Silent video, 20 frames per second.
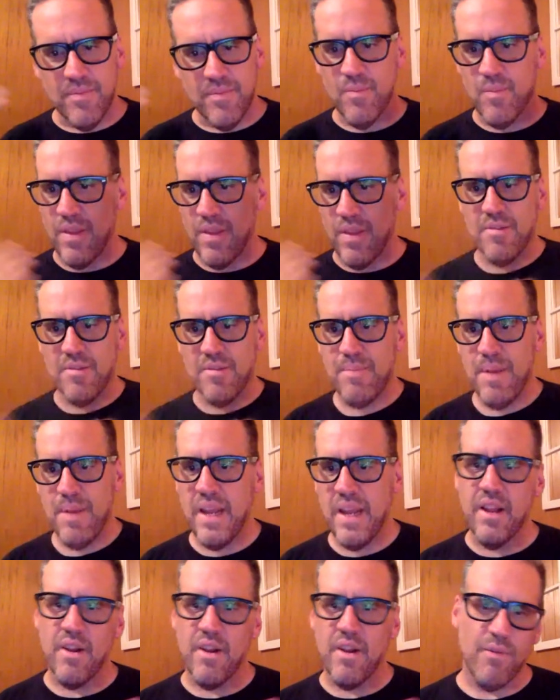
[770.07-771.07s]
whether it's
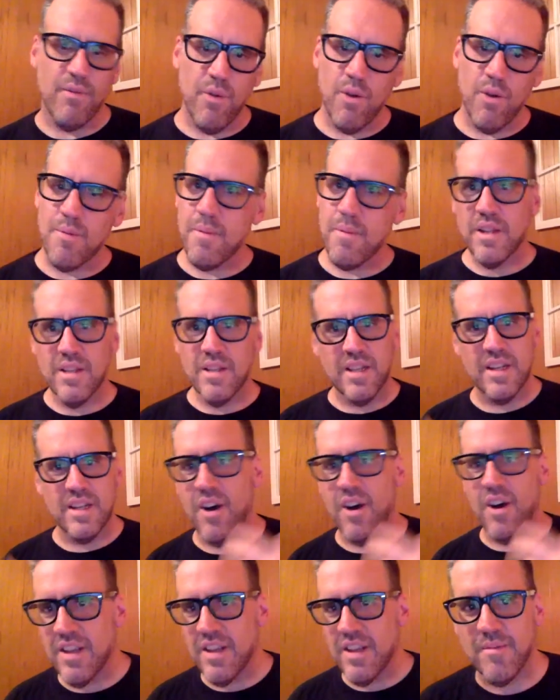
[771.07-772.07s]
peated or floor malted,
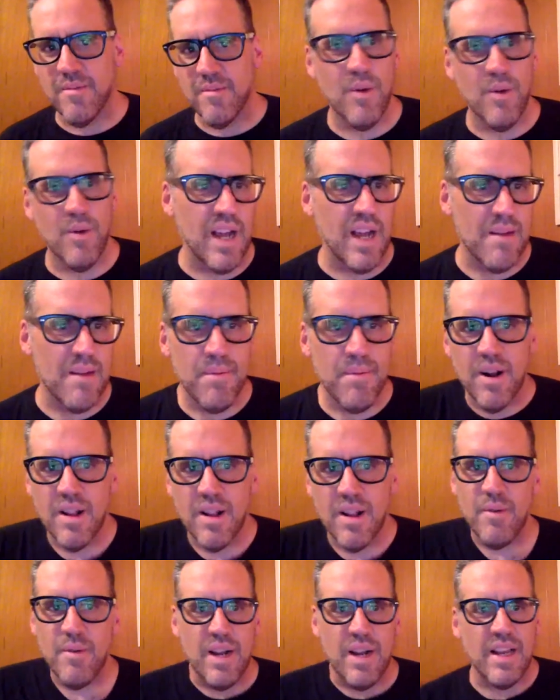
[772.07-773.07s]
what kind of
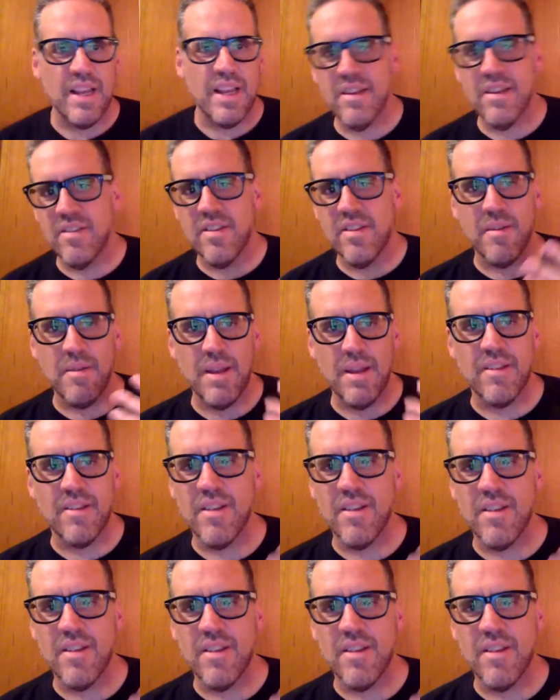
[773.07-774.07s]
barley, what kind of yeast.
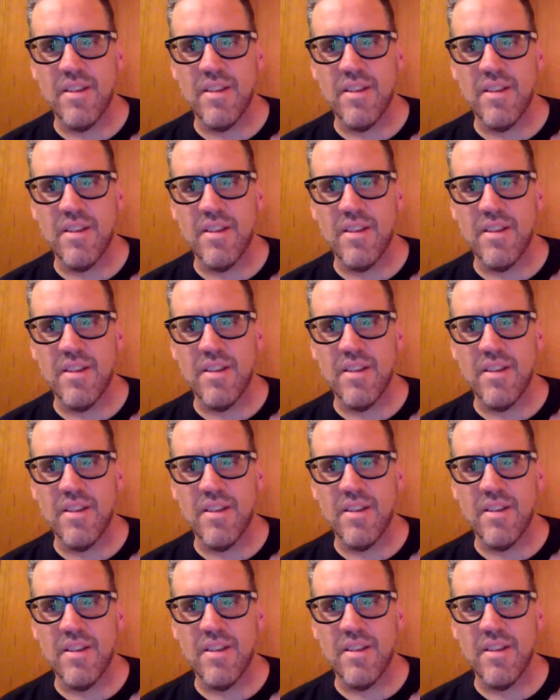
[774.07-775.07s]
It's amazing to me. I
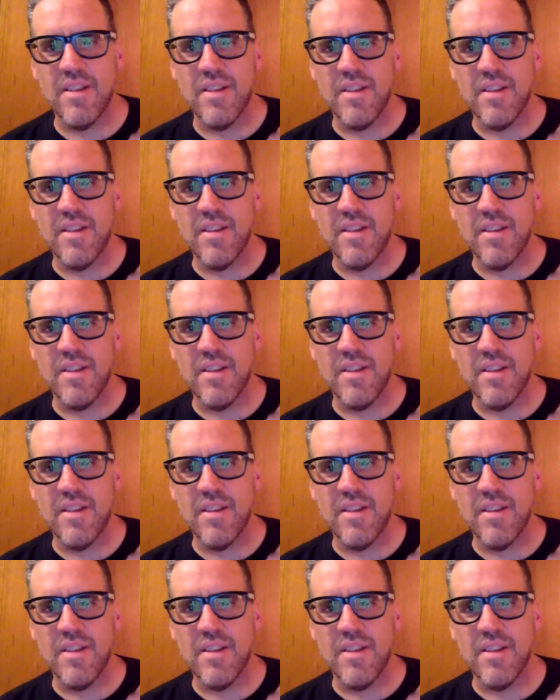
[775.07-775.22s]
love it.